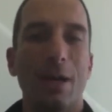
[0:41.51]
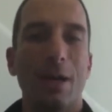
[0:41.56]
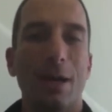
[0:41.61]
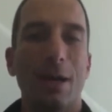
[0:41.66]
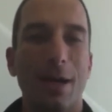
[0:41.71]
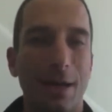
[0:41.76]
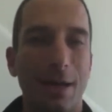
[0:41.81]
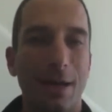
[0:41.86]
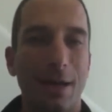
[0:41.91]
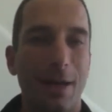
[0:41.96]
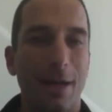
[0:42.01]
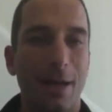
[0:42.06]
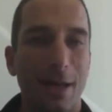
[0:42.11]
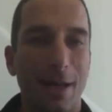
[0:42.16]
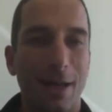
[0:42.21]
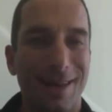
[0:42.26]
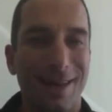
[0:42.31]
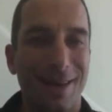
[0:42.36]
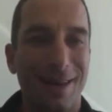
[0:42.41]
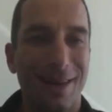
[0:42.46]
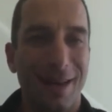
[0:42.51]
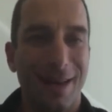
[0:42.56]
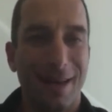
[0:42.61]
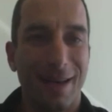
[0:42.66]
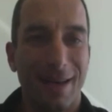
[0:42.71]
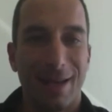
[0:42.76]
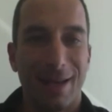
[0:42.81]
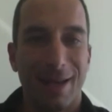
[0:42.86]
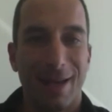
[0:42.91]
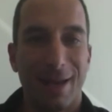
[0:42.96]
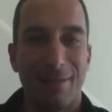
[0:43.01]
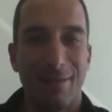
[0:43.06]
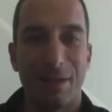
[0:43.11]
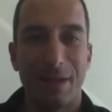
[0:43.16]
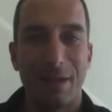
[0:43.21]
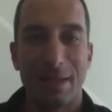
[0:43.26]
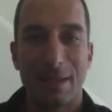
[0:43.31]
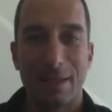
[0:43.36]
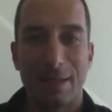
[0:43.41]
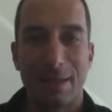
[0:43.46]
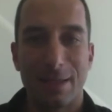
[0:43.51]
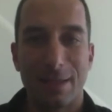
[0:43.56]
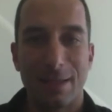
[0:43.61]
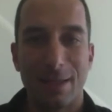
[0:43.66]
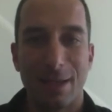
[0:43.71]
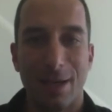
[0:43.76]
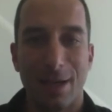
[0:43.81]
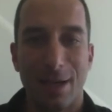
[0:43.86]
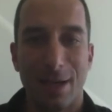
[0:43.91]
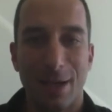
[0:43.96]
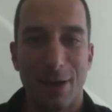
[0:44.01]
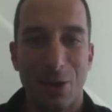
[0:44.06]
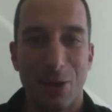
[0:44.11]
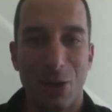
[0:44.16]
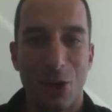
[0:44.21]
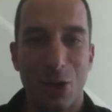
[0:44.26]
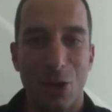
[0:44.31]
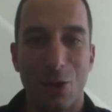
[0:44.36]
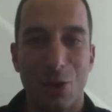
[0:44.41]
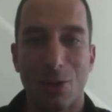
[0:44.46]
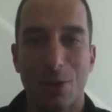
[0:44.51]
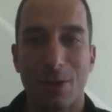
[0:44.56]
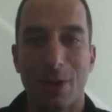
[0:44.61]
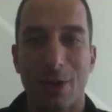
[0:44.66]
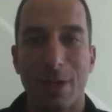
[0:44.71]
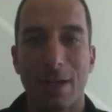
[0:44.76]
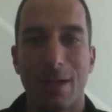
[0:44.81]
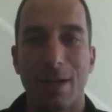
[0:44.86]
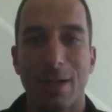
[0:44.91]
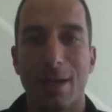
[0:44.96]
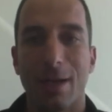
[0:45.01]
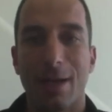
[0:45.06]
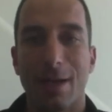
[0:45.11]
I have this short